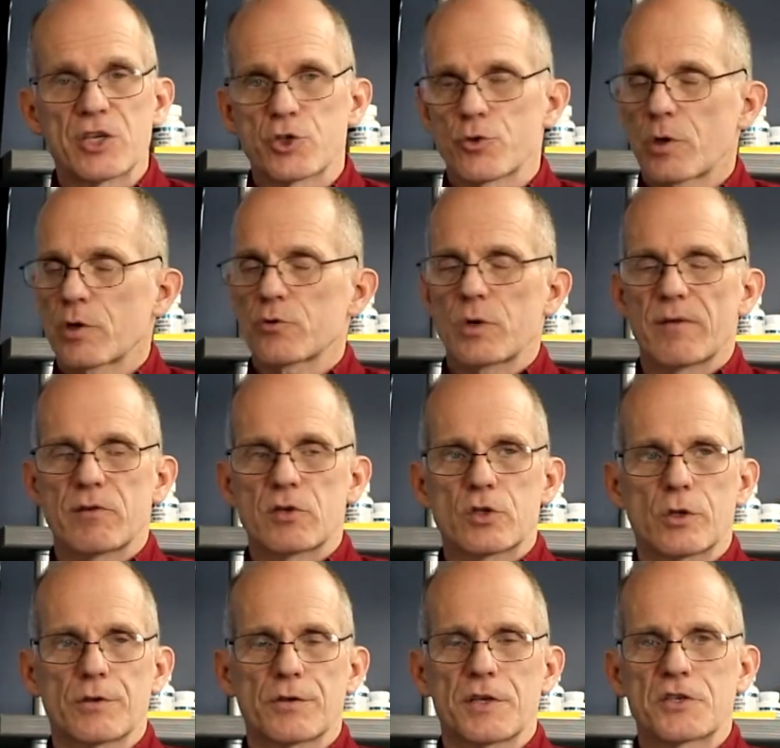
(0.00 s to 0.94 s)
Truck drivers
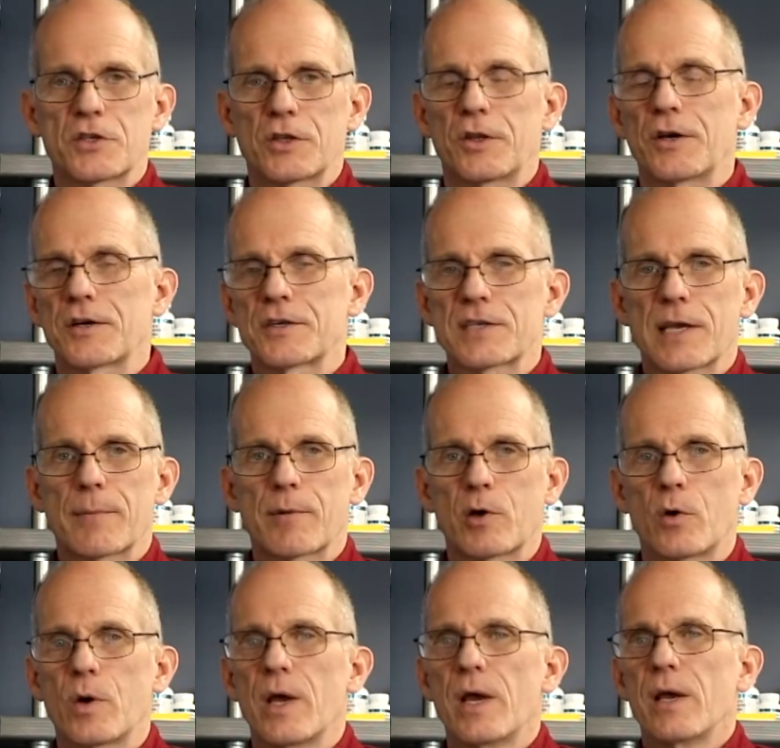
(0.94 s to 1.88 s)
learned this a long time
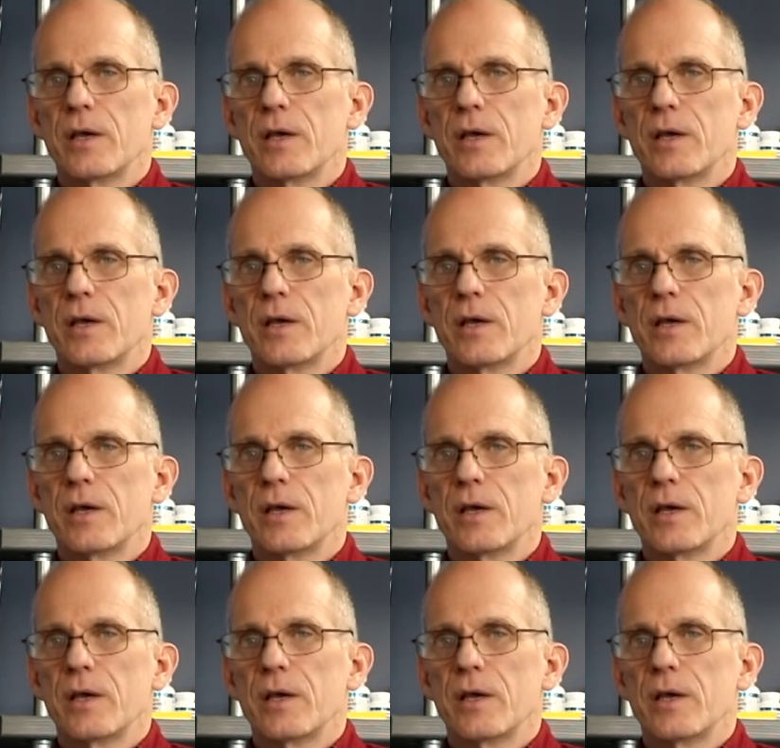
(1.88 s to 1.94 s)
ago.